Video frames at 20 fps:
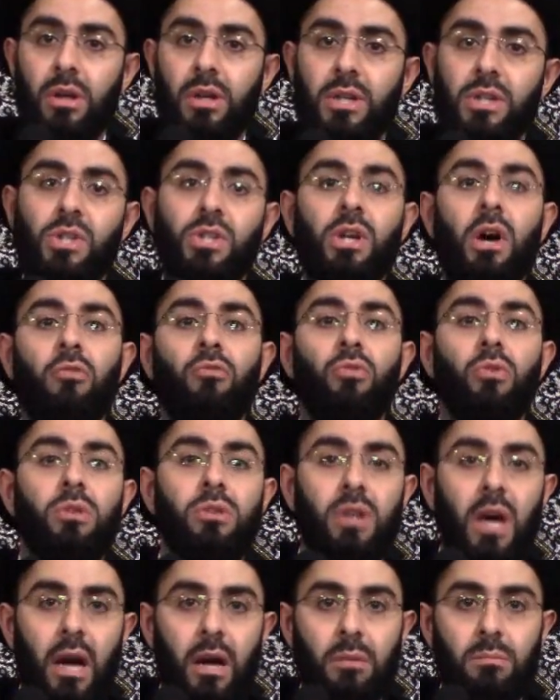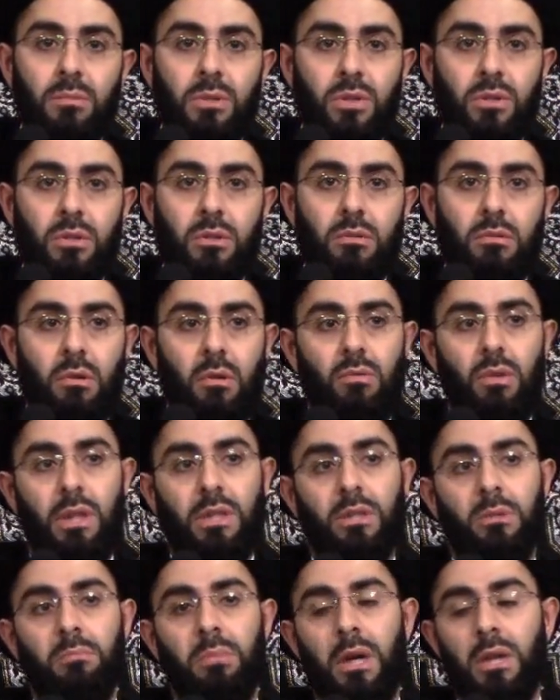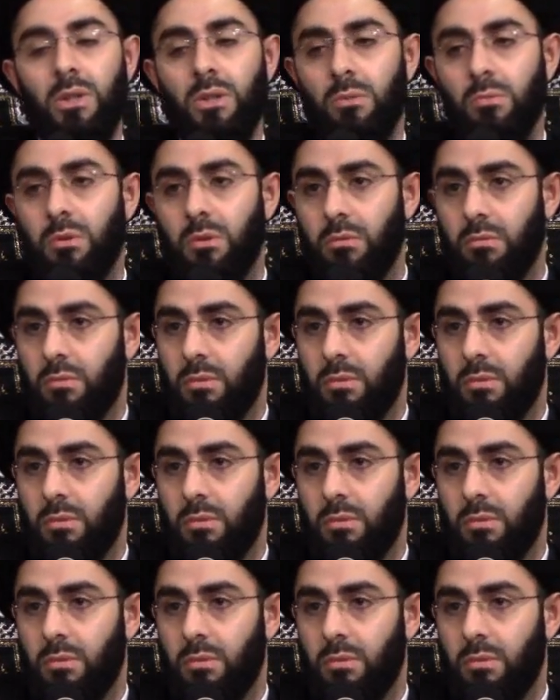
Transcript: several times. That's impossible.